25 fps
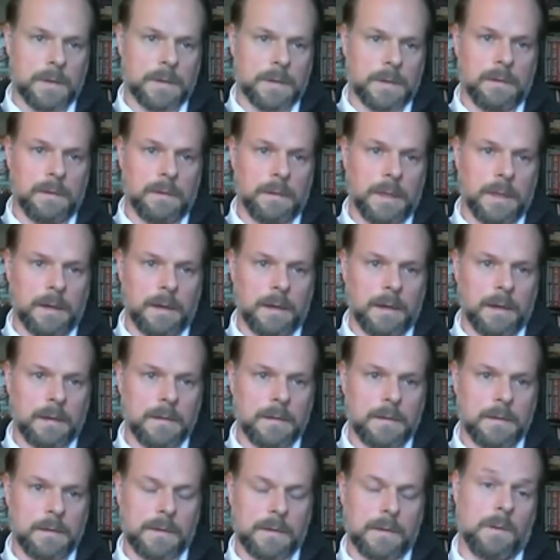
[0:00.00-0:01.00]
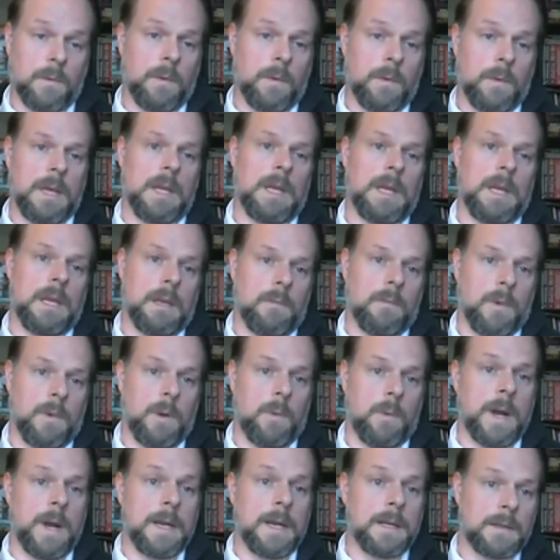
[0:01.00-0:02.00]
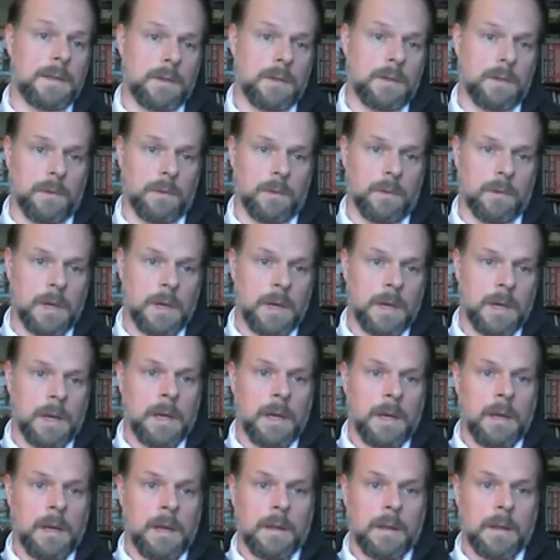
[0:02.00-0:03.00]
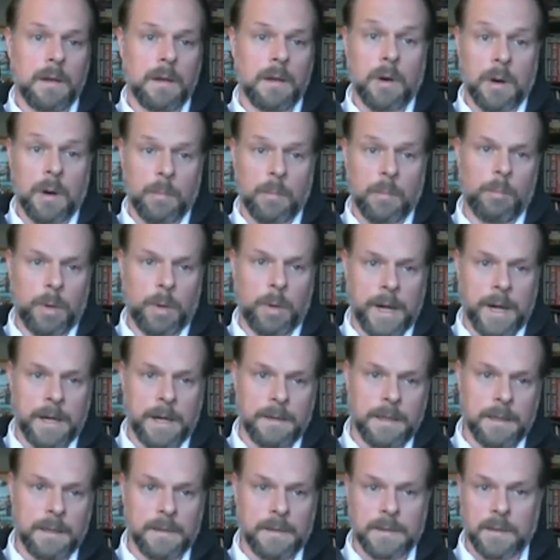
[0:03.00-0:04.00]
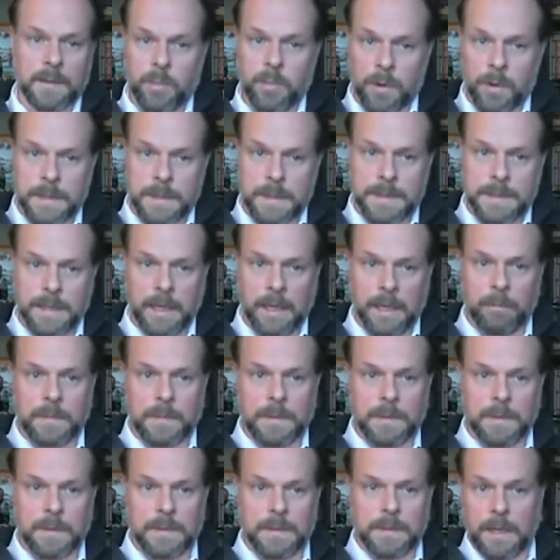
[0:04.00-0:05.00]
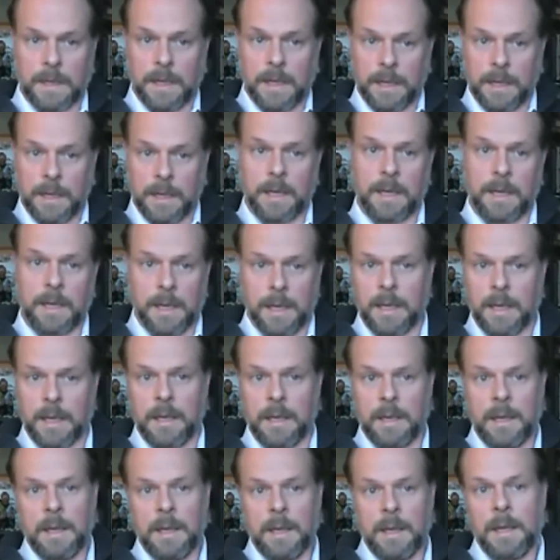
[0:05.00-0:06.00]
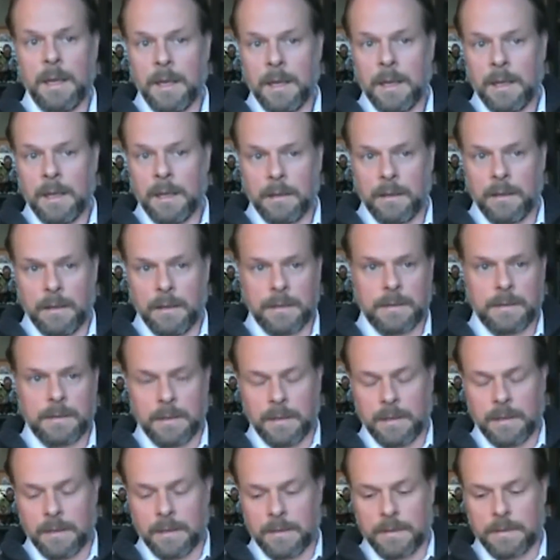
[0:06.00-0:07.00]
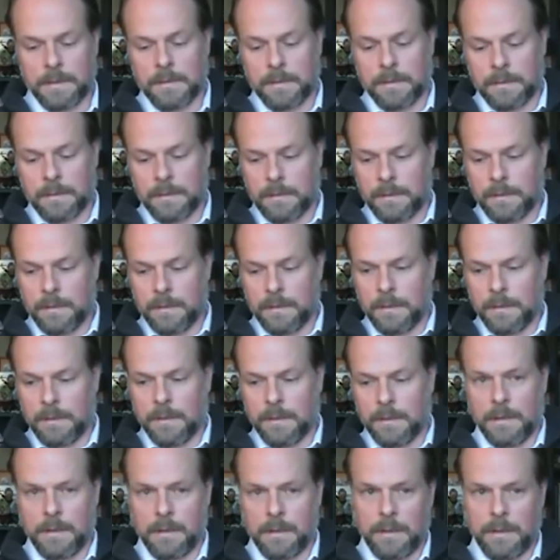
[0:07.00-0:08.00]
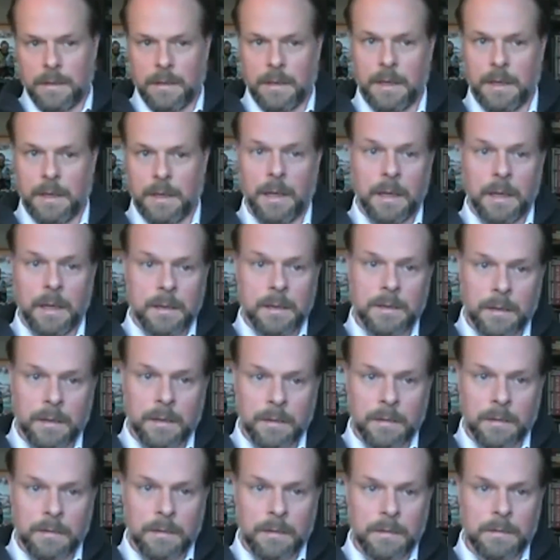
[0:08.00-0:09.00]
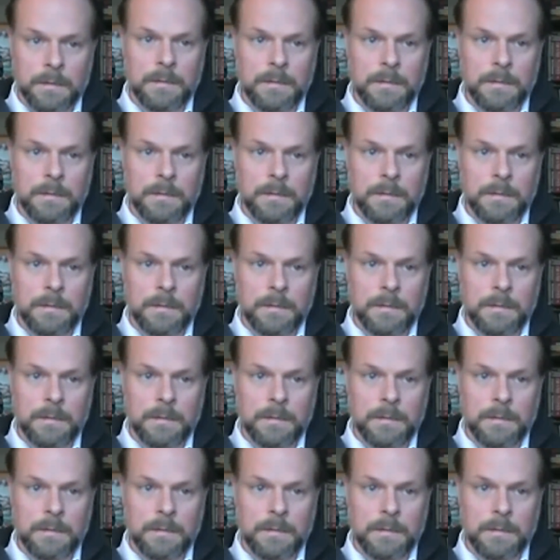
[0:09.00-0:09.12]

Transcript: letter. So we went to the corporate branding support team to say, hey, this is an internal